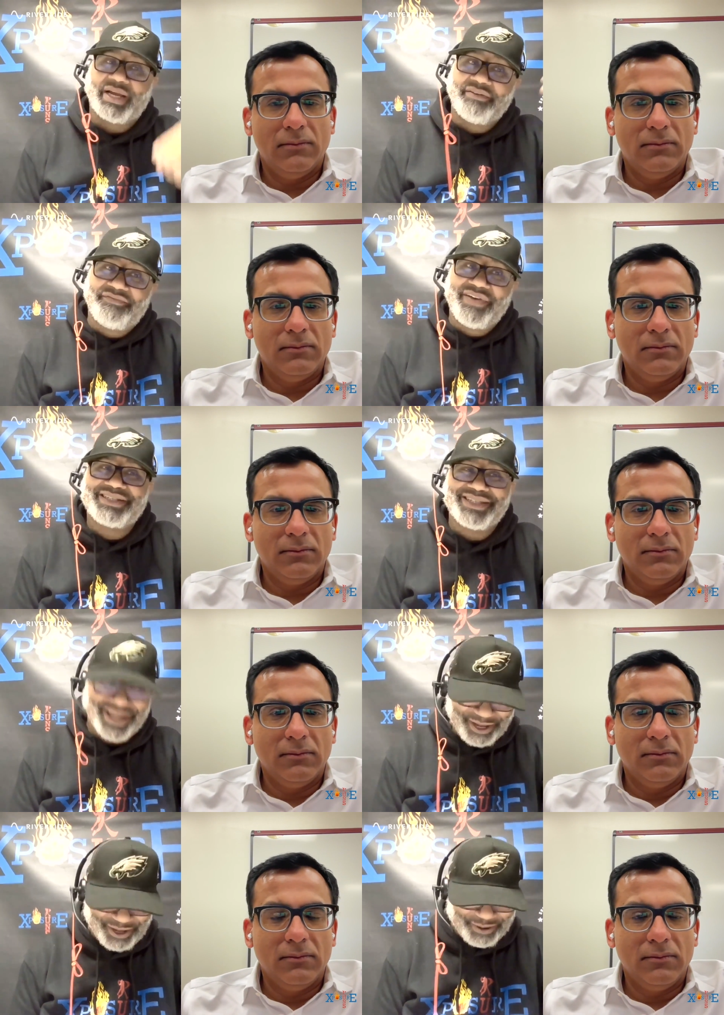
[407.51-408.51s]
Speaker 1: to convince
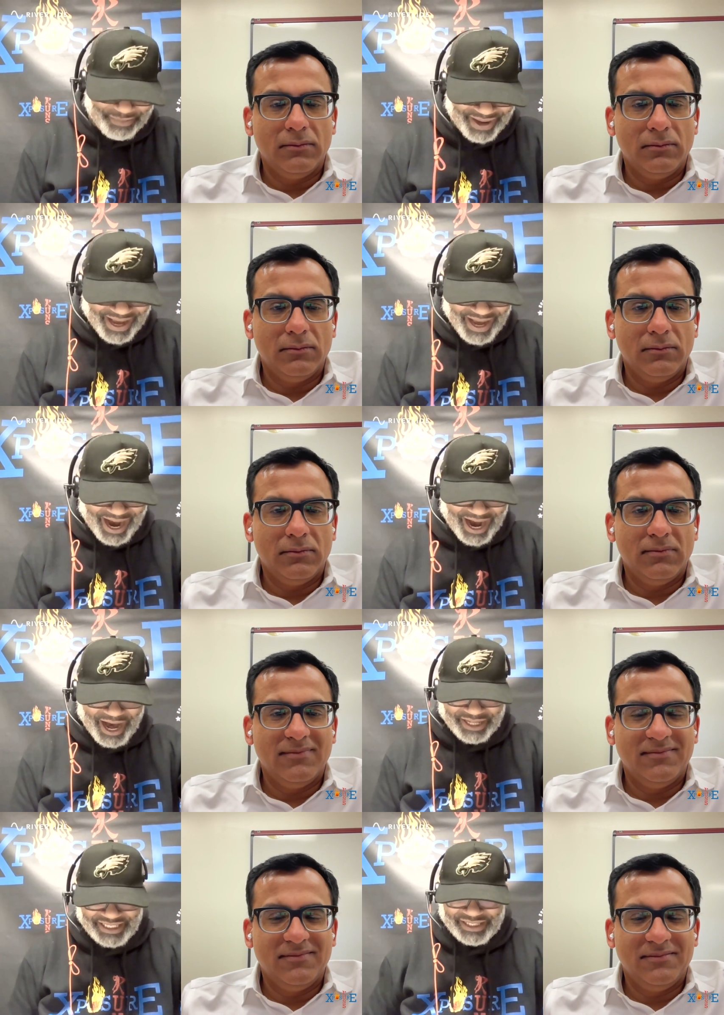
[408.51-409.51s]
them
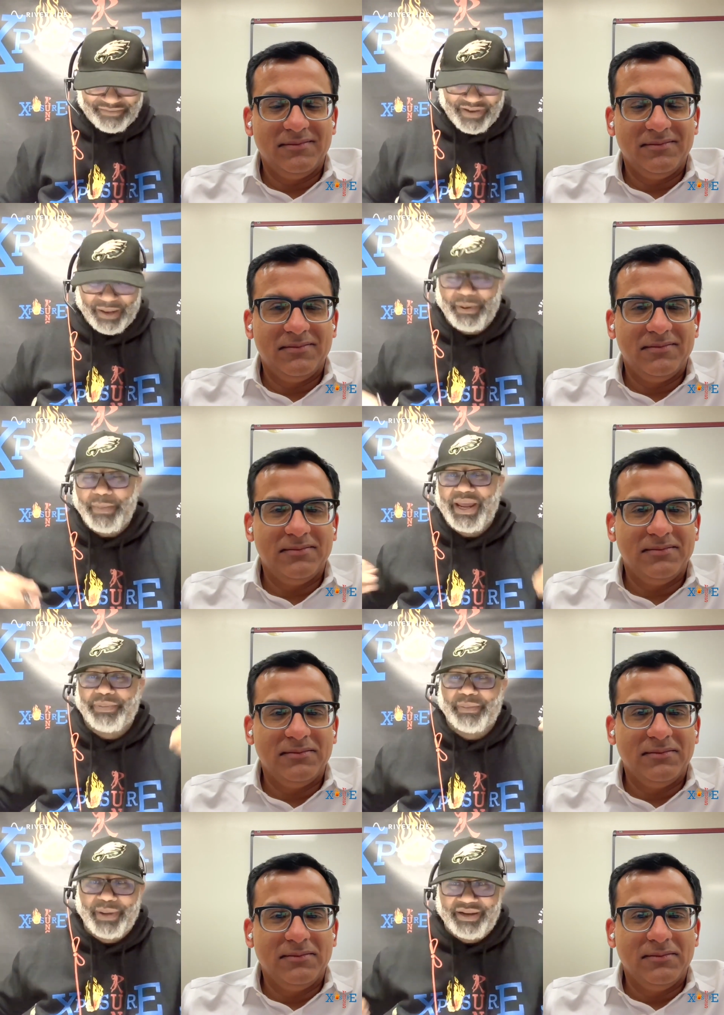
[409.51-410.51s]
uh, to develop and
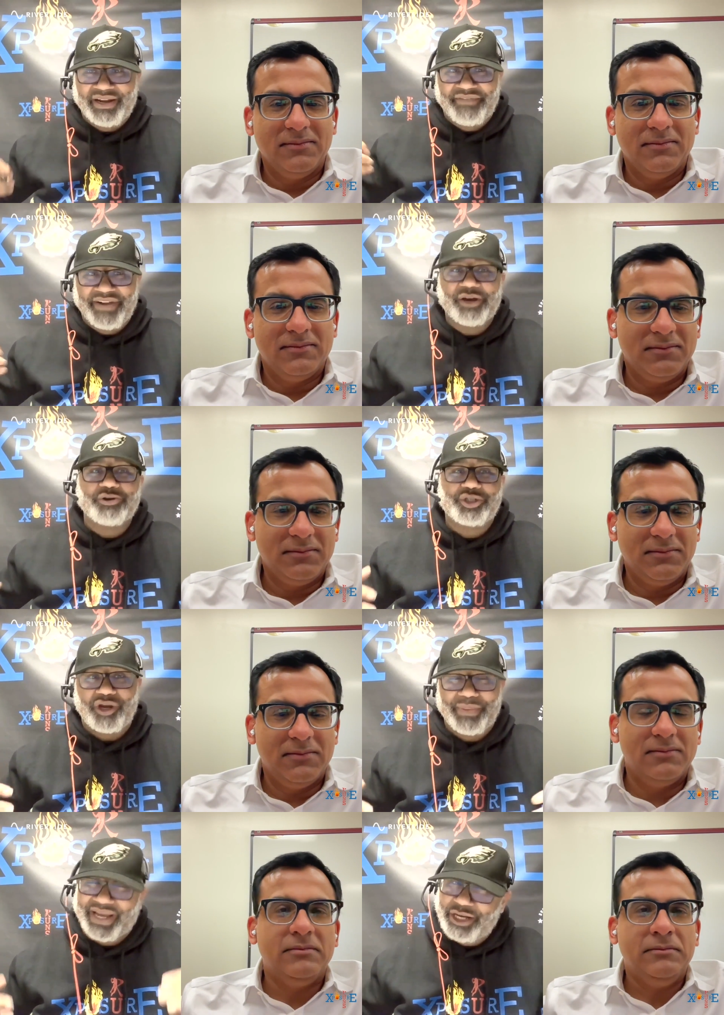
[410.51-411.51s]
implement video
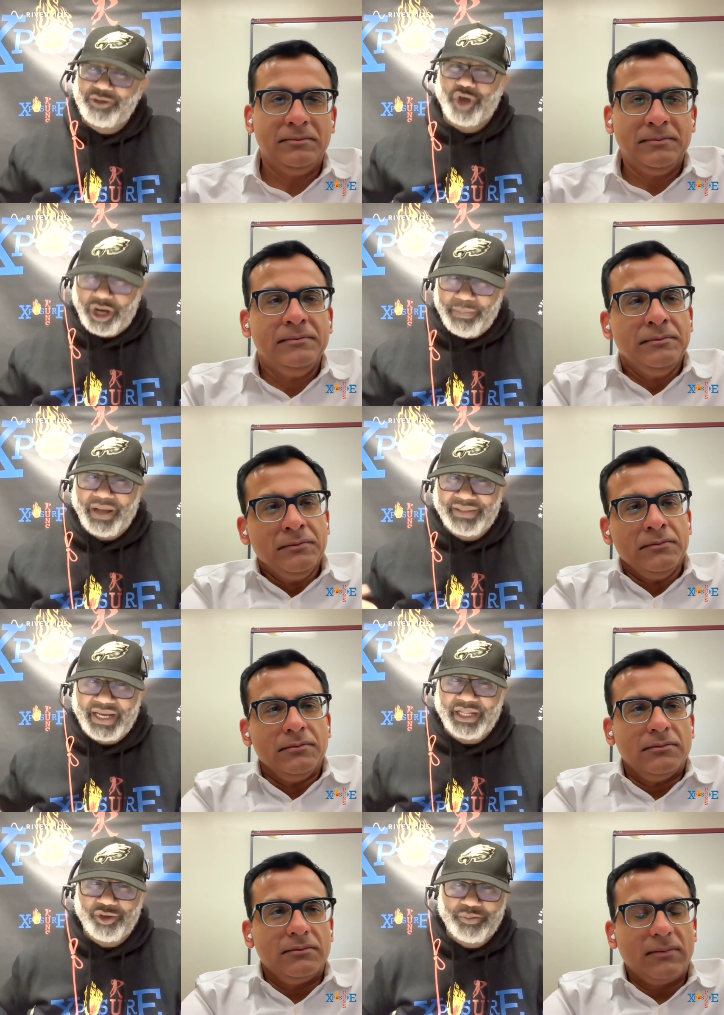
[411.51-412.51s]
streaming. Can you talk about
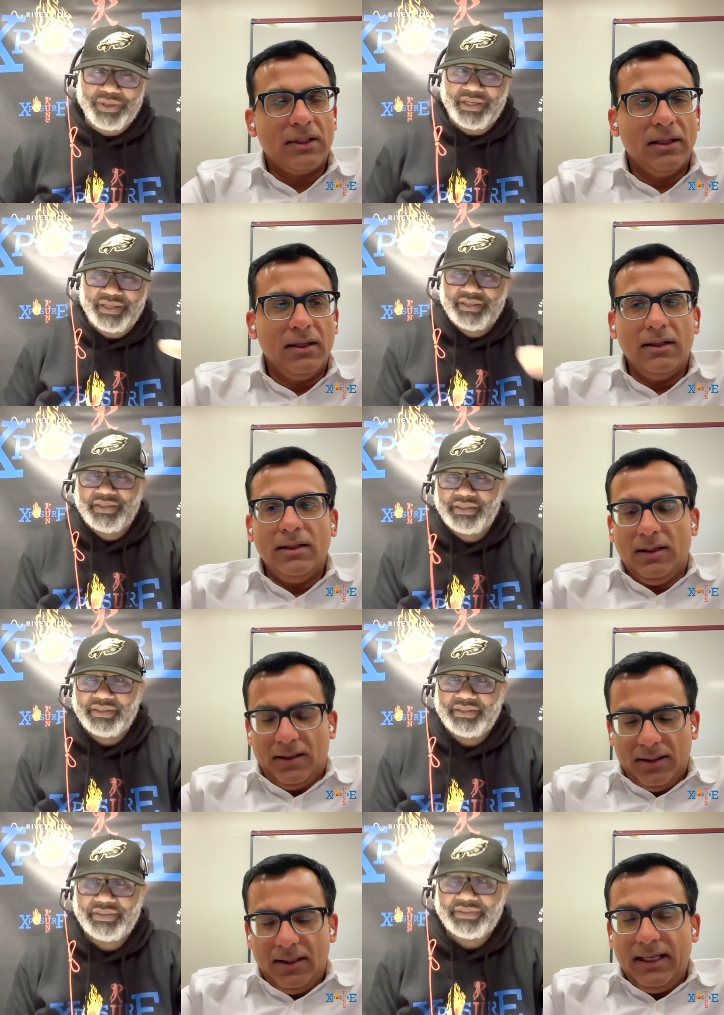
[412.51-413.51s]
that a little bit?
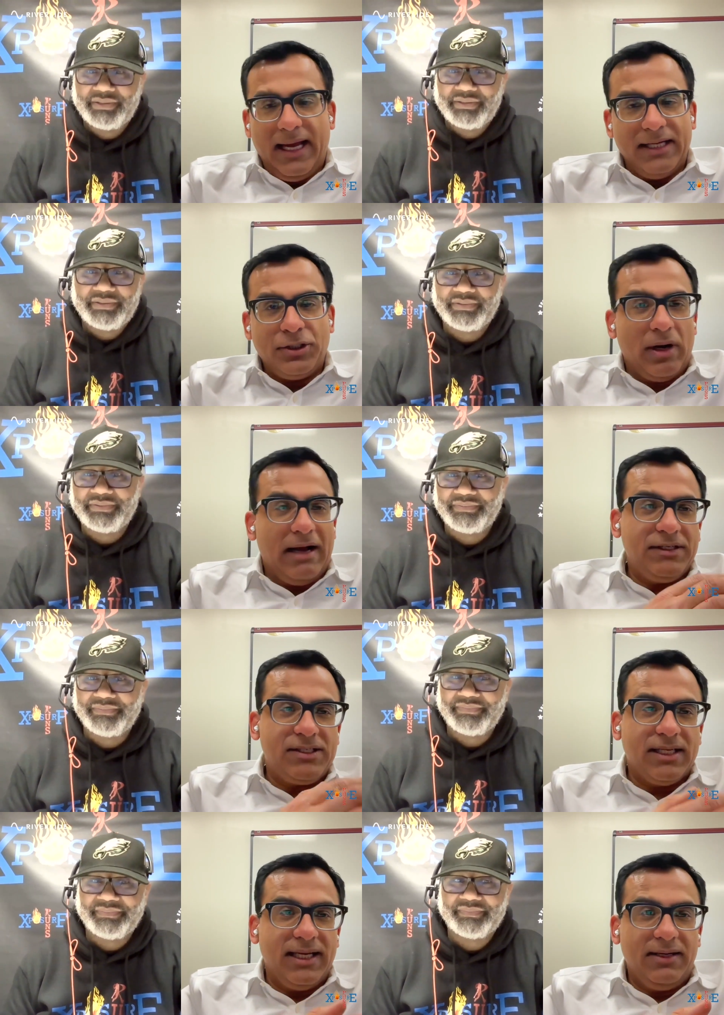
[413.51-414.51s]
Speaker 2: Yeah, sure.
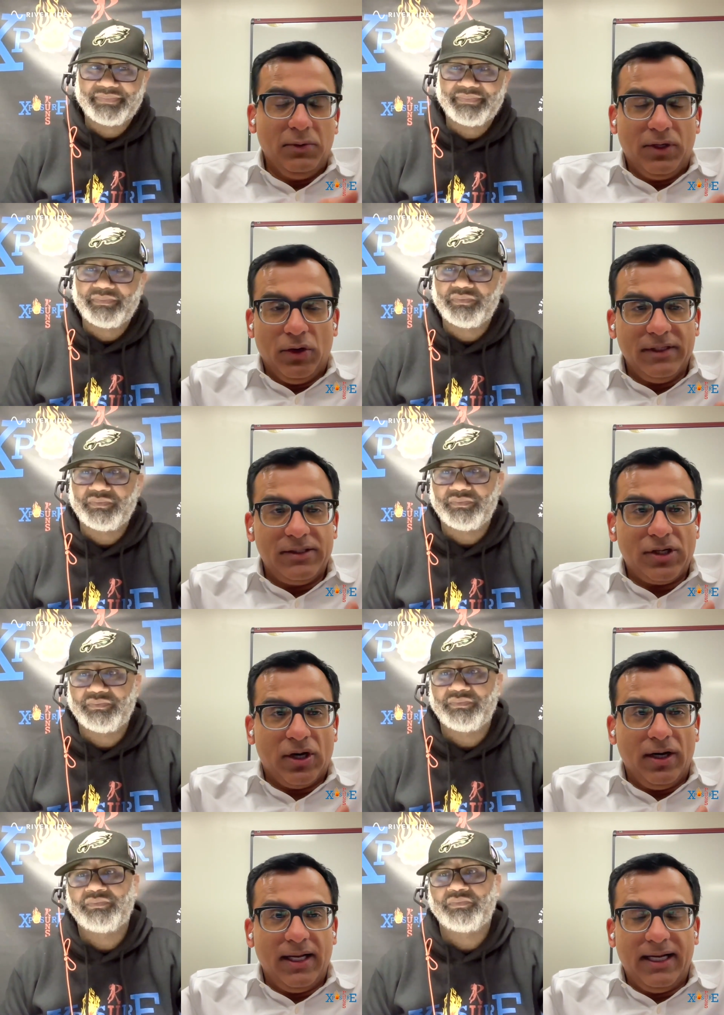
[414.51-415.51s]
Obviously, COVID
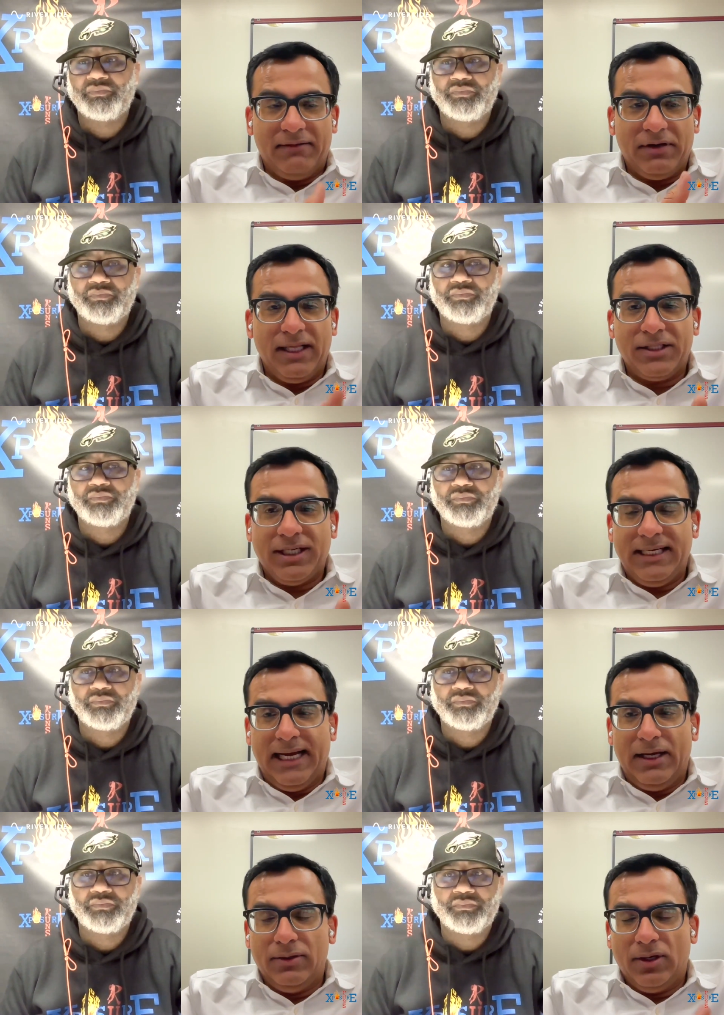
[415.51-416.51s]
started. Everything shut
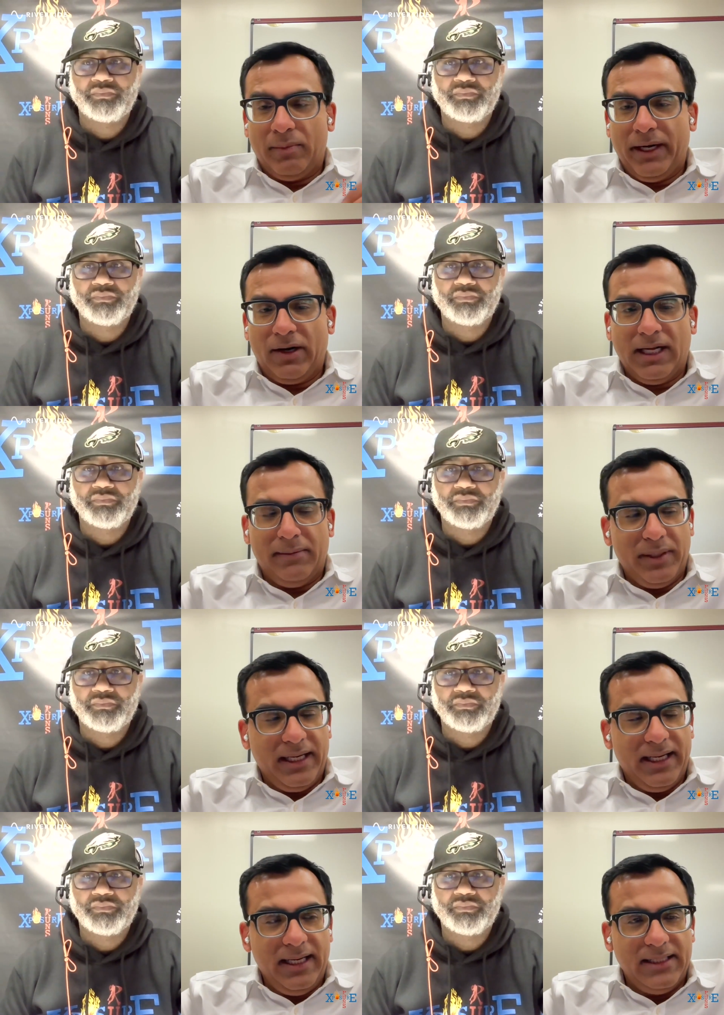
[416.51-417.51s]
down. Our parent
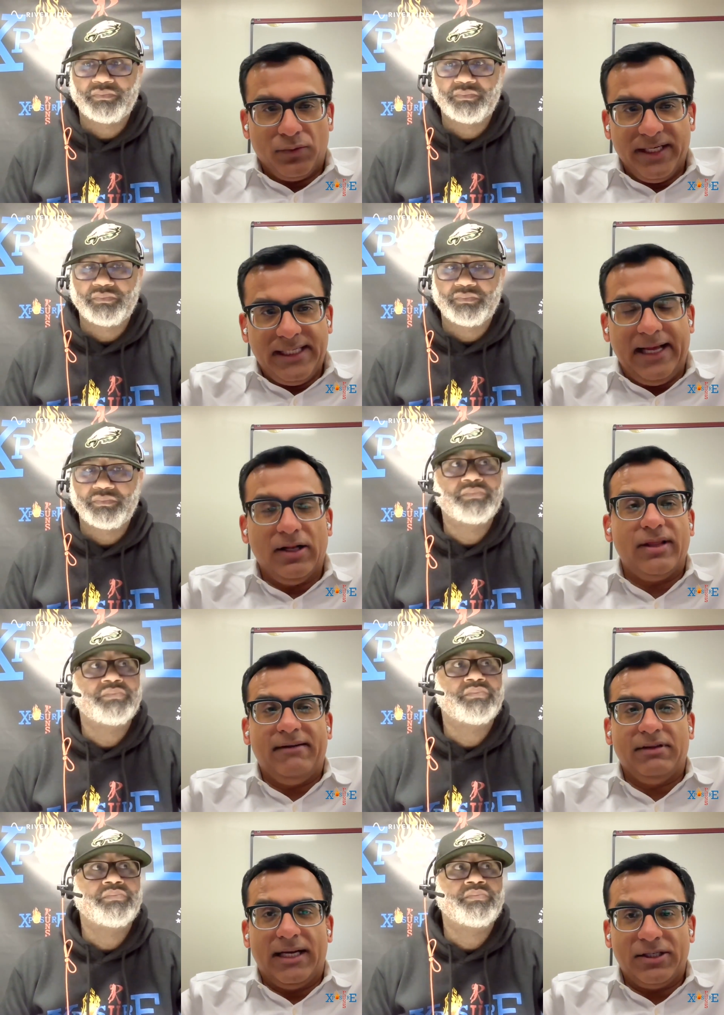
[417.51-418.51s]
company is a retailer. They
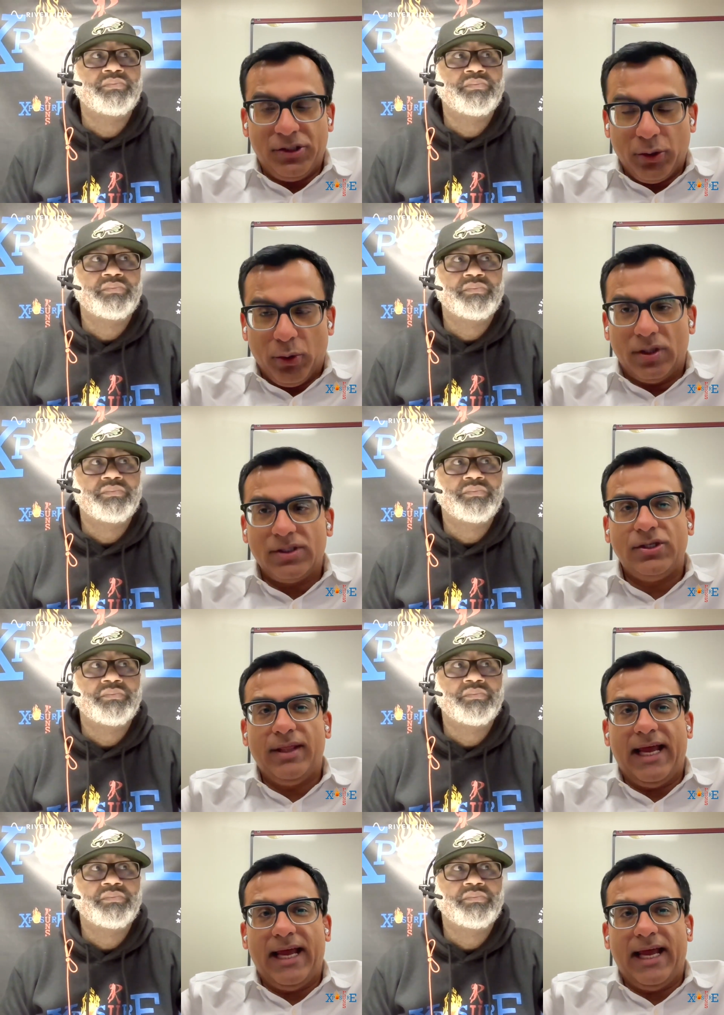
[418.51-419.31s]
have a lot of stores, so they